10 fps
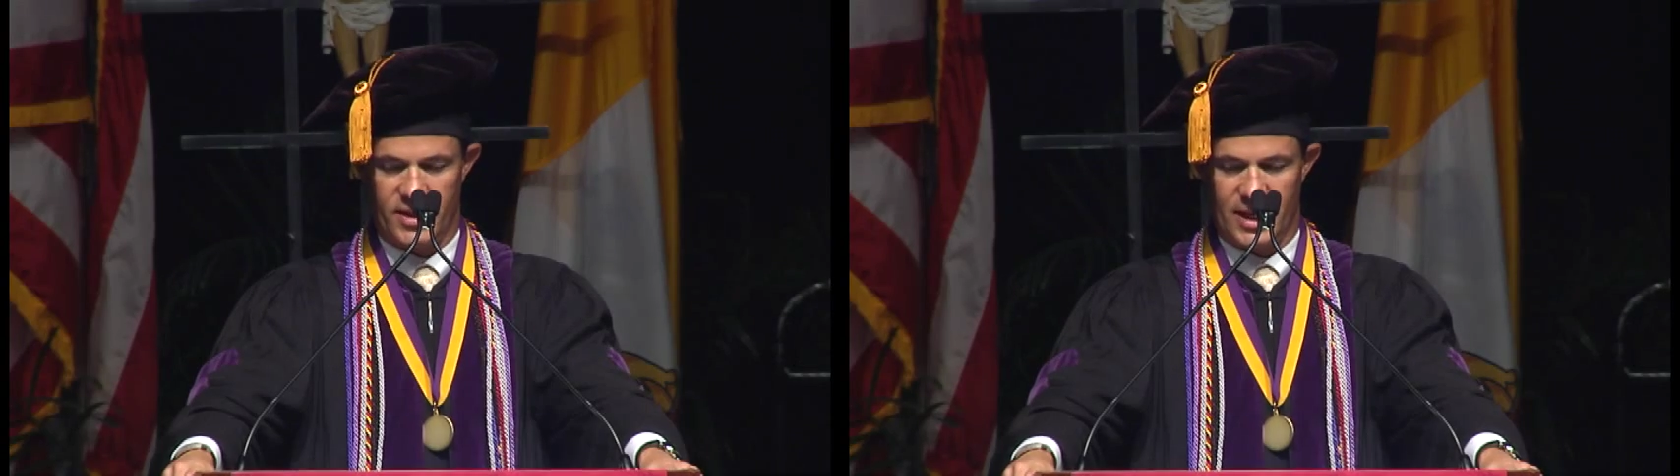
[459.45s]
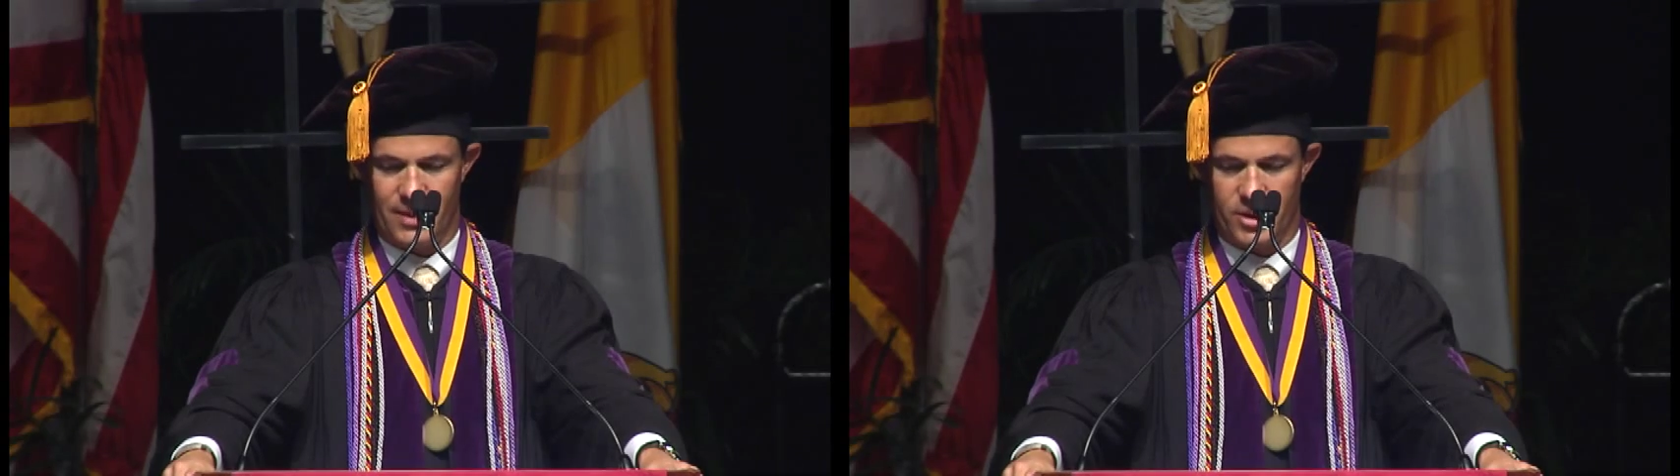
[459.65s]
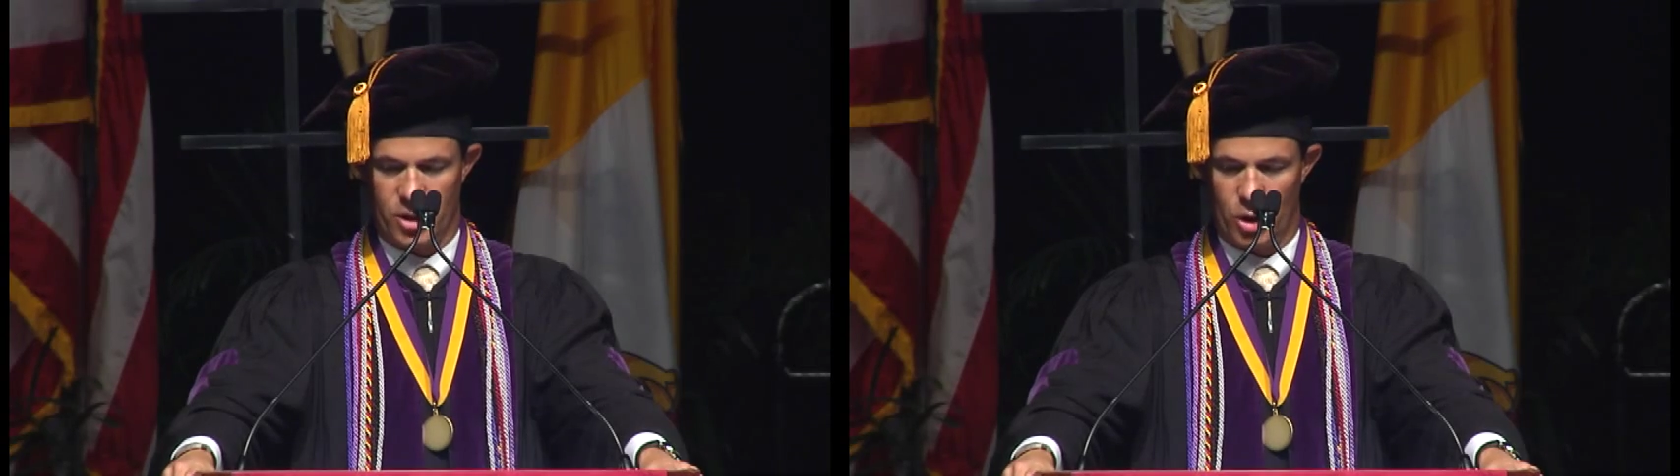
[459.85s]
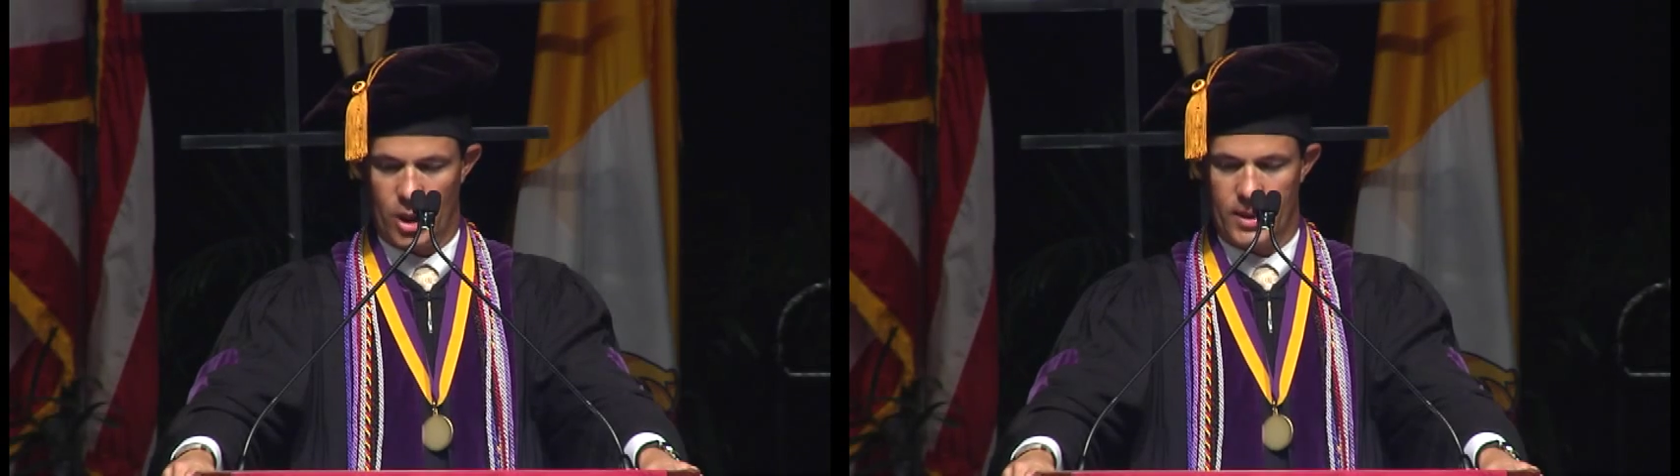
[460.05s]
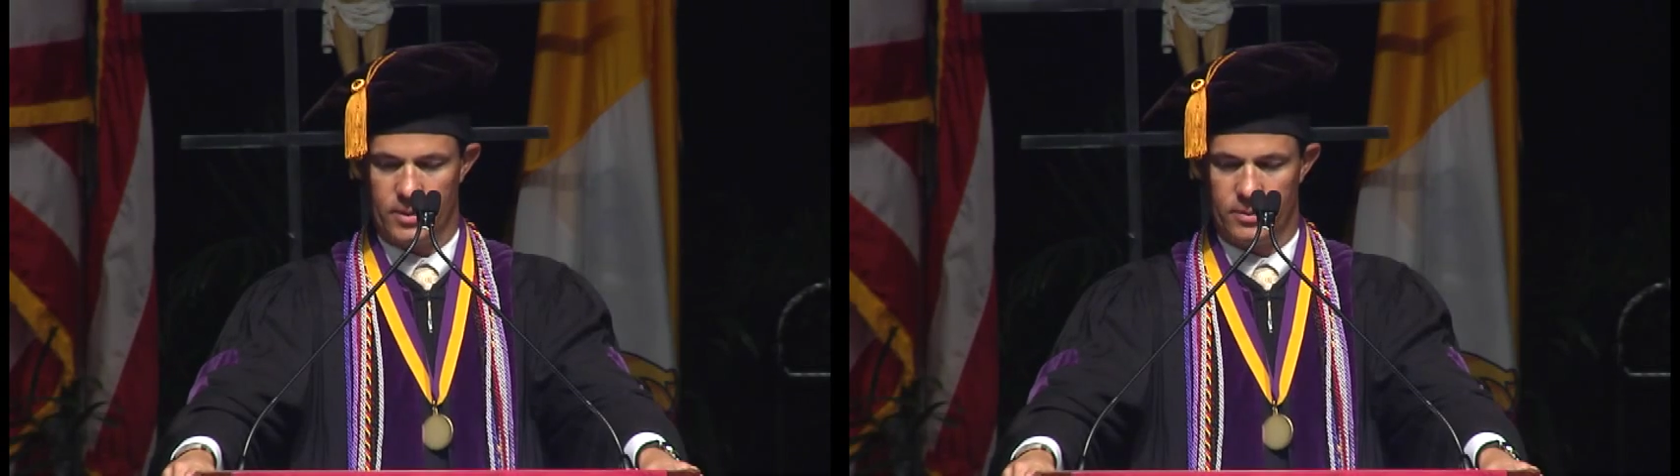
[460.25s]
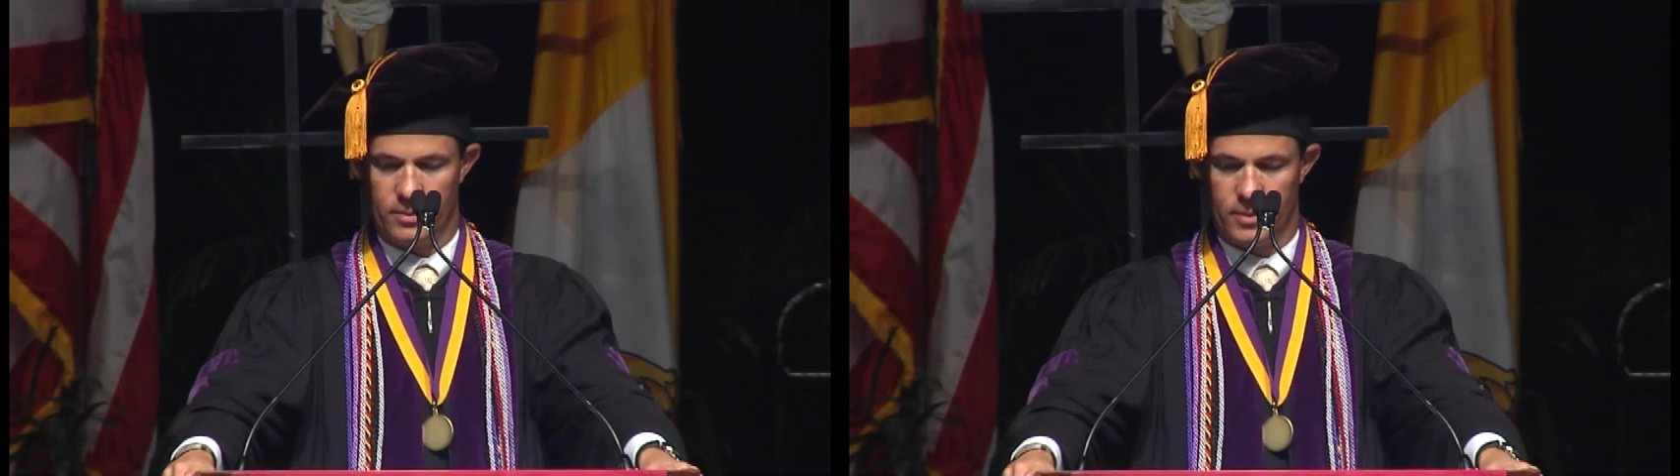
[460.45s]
Thomas Law,